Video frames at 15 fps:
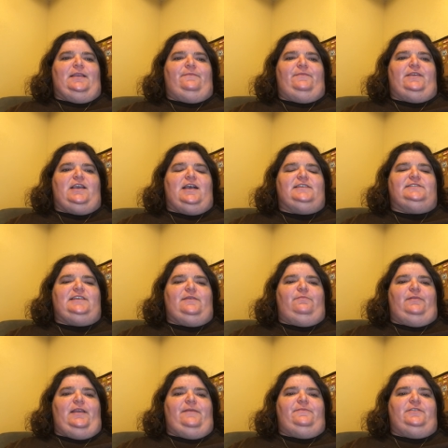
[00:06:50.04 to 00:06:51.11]
Because they
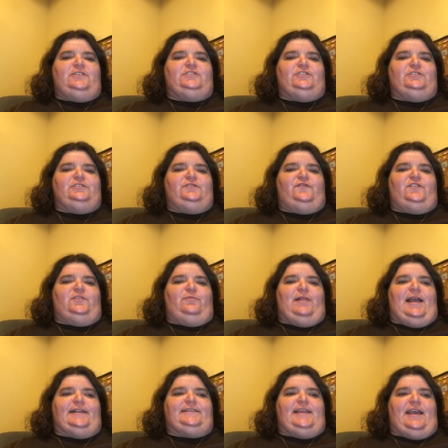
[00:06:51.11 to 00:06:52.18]
blamed the Jews for the
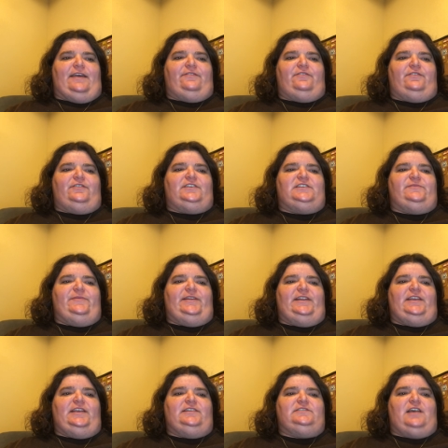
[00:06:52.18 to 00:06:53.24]
Black Death, the
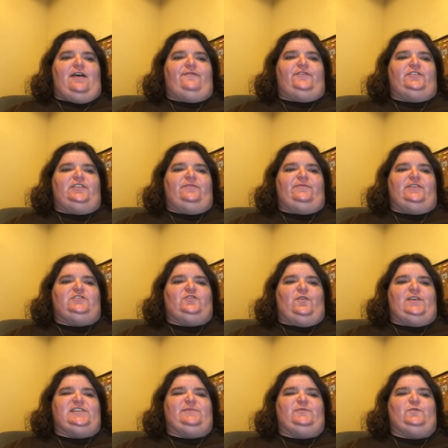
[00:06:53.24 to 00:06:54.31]
Dominicans offered them the
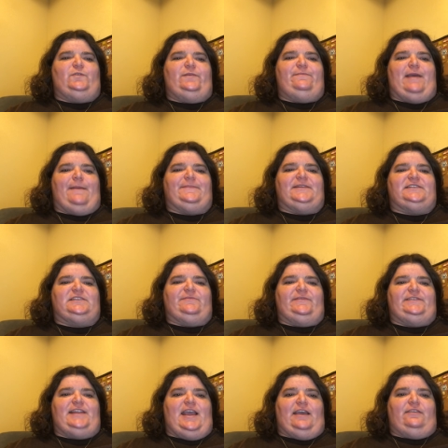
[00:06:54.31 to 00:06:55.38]
choice between baptism
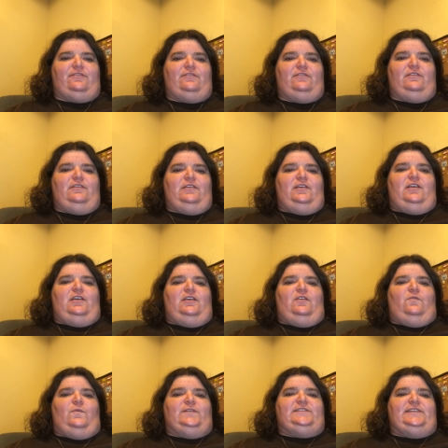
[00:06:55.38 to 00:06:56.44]
and death,
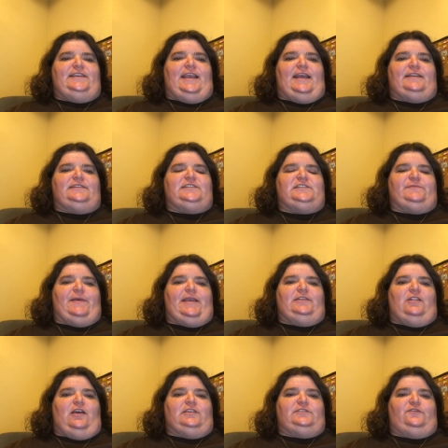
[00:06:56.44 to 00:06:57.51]
once again despite
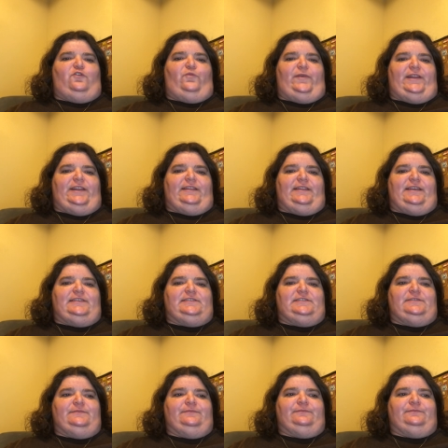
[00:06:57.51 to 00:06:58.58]
laws forbidding this.